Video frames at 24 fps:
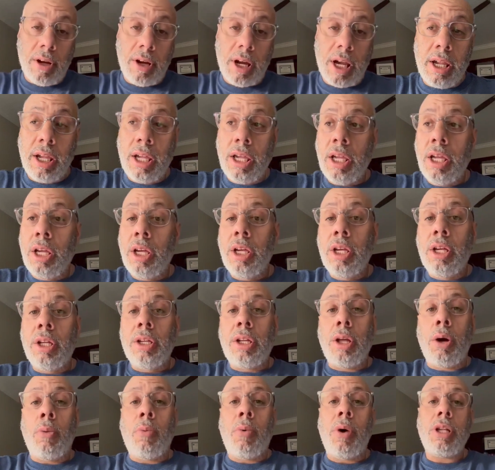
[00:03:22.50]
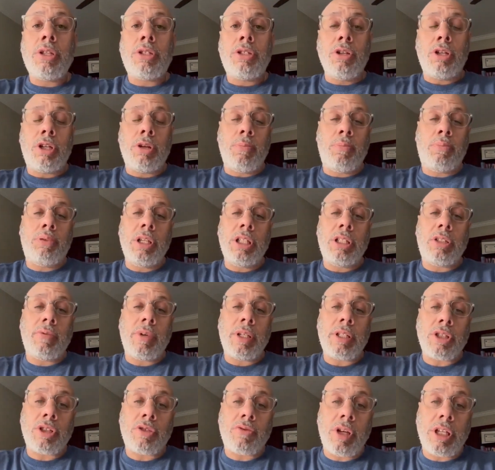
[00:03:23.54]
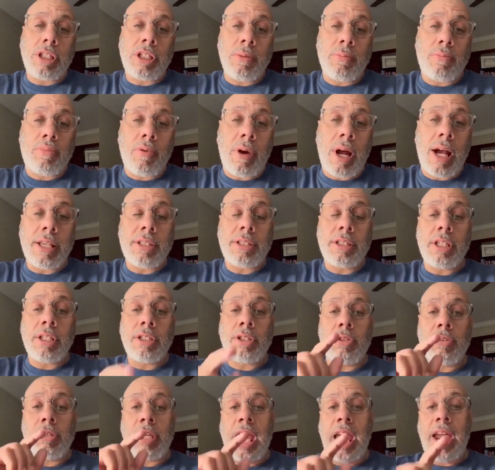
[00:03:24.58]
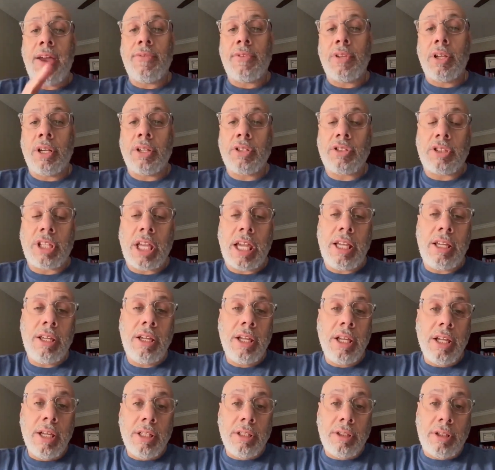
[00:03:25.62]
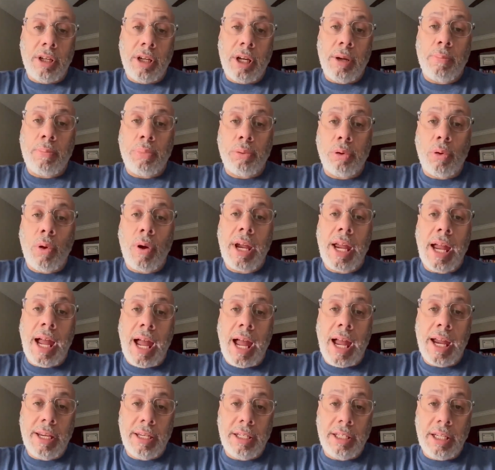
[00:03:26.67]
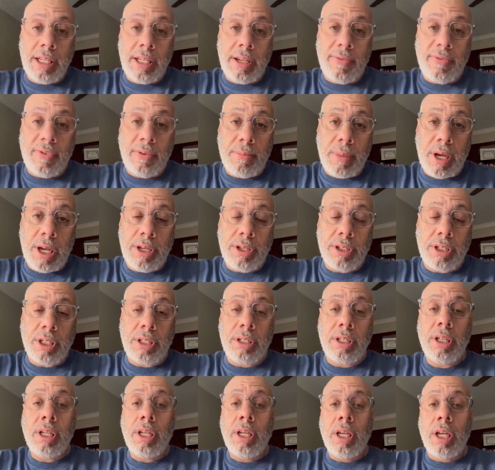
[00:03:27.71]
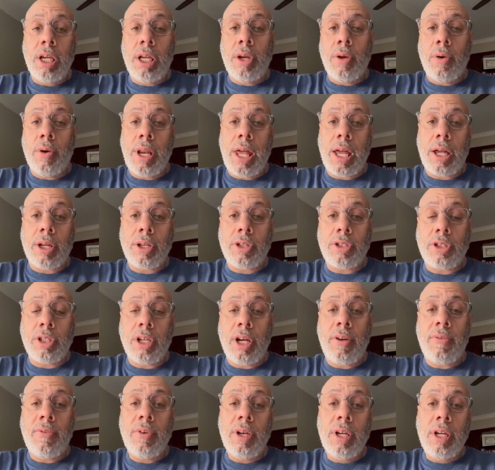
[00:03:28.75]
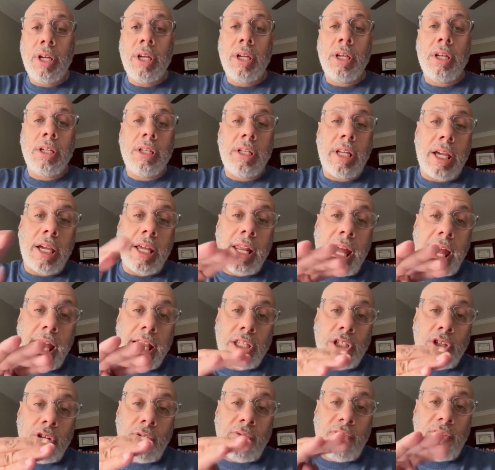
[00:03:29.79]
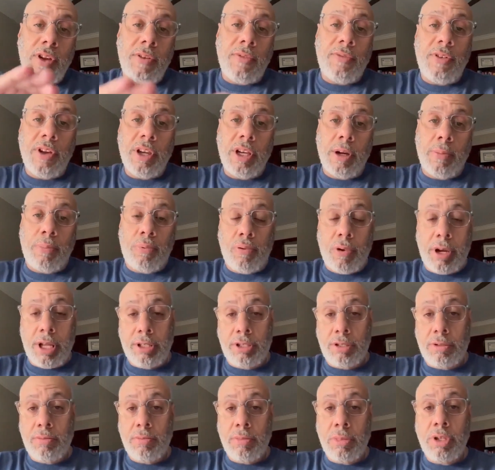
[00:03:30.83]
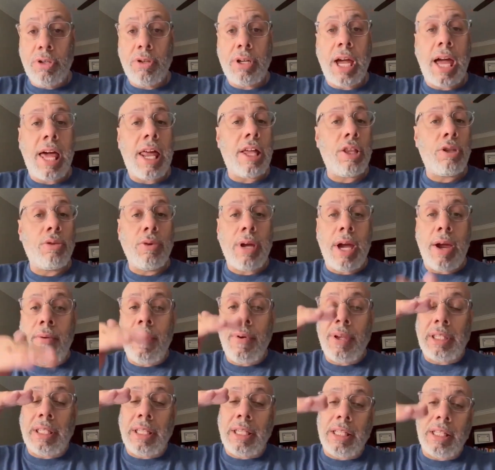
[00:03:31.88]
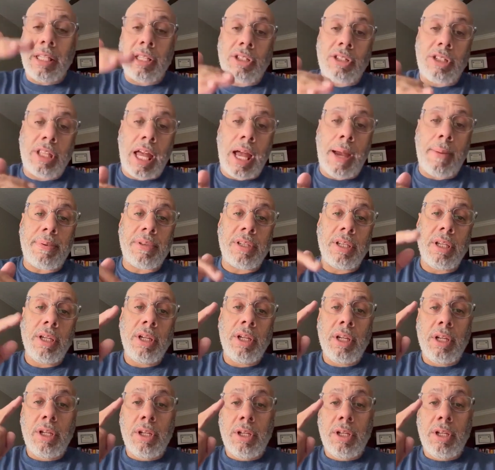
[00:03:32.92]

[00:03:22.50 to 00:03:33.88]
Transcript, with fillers: All right. Now, once you complete the registration process, you gave the state their employer ID information and all that good stuff. They're going to ask you for your fingerprints. You got to do everything in the steps.